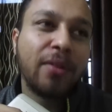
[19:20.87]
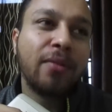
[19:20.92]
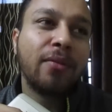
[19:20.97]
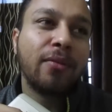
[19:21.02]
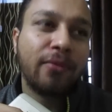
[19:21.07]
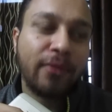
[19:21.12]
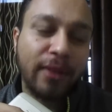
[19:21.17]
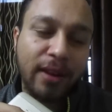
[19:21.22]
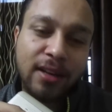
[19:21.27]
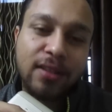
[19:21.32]

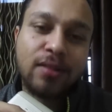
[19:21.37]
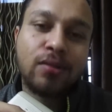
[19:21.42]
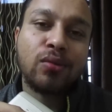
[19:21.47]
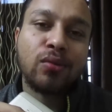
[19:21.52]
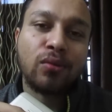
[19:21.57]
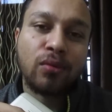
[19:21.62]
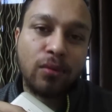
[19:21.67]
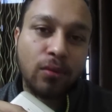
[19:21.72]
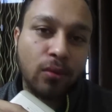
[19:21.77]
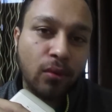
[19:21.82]
very
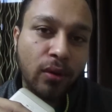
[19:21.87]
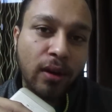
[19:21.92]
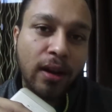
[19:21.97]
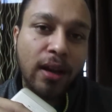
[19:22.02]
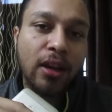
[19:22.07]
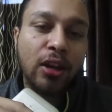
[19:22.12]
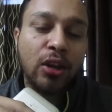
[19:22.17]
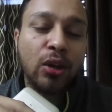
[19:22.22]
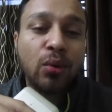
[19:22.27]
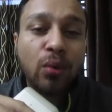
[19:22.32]
soon okay
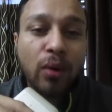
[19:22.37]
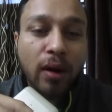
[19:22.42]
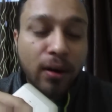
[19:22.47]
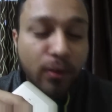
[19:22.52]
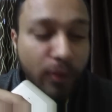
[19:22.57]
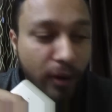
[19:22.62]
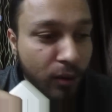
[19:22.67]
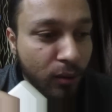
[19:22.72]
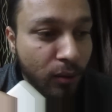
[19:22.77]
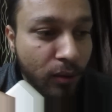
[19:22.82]
you are
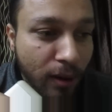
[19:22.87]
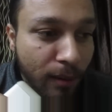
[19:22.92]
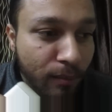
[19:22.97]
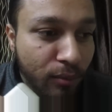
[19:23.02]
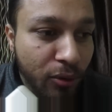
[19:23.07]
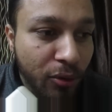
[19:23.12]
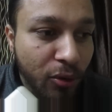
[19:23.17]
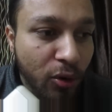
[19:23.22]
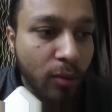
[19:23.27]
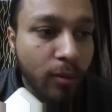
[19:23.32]
going to come to
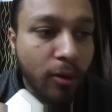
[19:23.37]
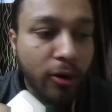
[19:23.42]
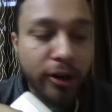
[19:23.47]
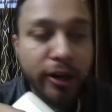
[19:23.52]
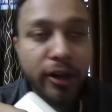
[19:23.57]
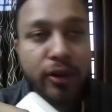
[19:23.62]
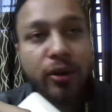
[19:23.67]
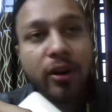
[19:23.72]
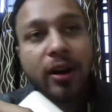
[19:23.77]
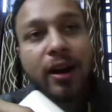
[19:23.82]
know about it
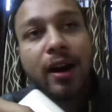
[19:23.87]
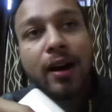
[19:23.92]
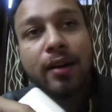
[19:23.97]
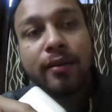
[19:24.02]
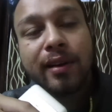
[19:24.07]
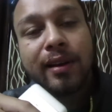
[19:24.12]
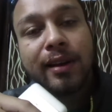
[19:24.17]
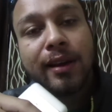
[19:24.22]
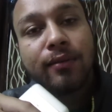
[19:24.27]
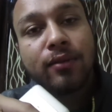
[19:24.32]
your heart
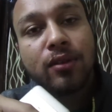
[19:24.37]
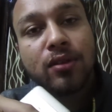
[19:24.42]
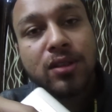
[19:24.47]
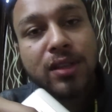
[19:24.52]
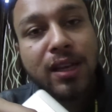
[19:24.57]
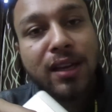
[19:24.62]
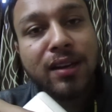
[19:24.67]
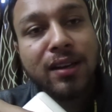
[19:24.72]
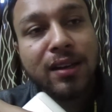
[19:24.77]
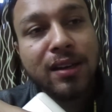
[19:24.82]
will give you
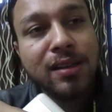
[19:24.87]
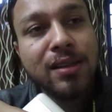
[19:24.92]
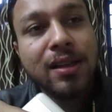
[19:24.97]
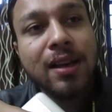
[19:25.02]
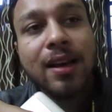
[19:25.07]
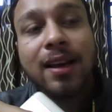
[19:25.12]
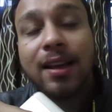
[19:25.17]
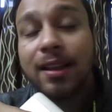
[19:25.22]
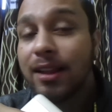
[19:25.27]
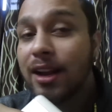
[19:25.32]
signals
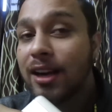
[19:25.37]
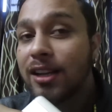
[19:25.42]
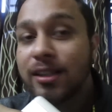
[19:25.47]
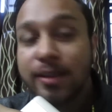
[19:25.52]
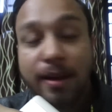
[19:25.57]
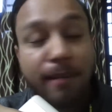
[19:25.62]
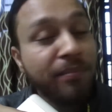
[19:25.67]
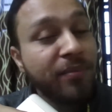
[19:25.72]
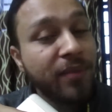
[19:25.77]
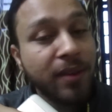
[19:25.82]
that
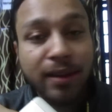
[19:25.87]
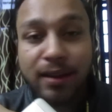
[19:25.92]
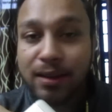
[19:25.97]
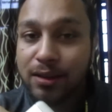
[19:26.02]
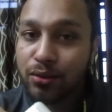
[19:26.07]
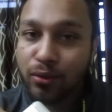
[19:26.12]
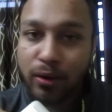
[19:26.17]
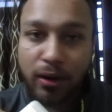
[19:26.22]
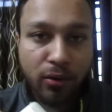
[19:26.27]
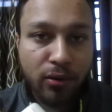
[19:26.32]
something is
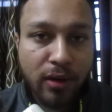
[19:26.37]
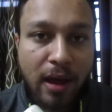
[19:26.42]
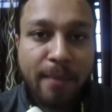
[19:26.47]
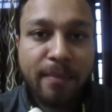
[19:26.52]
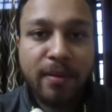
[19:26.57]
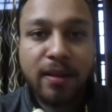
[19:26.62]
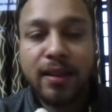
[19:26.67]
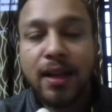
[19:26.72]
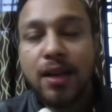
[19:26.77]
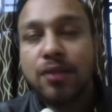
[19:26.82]
going to
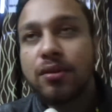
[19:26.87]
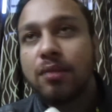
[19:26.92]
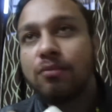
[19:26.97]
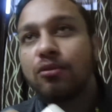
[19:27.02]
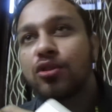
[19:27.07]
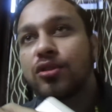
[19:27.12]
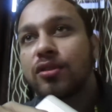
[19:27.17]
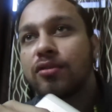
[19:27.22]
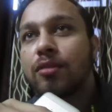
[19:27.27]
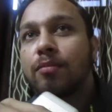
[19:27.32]
happen that's why
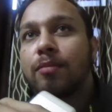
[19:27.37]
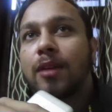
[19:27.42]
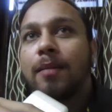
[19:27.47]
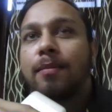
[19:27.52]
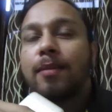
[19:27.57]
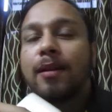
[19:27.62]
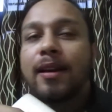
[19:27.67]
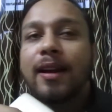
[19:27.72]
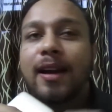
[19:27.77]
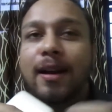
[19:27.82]
most of the
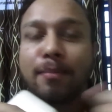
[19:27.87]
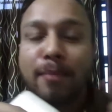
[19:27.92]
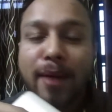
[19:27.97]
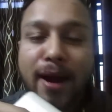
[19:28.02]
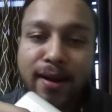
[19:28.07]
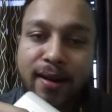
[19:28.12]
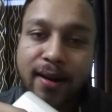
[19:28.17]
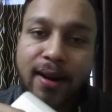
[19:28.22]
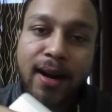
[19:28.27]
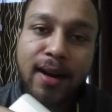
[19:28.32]
people get
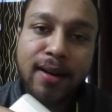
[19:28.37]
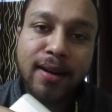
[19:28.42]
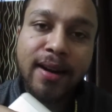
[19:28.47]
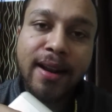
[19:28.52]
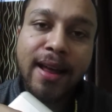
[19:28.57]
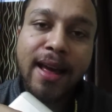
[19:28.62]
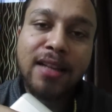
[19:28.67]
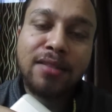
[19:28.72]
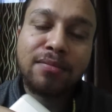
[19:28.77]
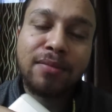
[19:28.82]
minor heart
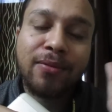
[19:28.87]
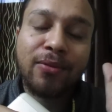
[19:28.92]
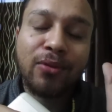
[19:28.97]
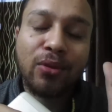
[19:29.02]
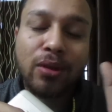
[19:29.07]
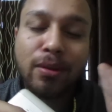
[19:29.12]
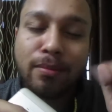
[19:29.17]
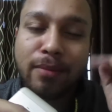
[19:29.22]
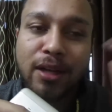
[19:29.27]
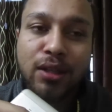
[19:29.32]
attacks before
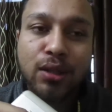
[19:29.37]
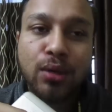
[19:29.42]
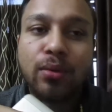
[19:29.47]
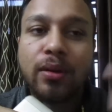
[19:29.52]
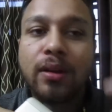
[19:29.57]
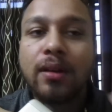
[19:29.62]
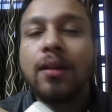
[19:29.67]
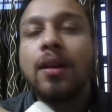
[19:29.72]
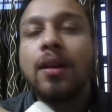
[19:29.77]
the major one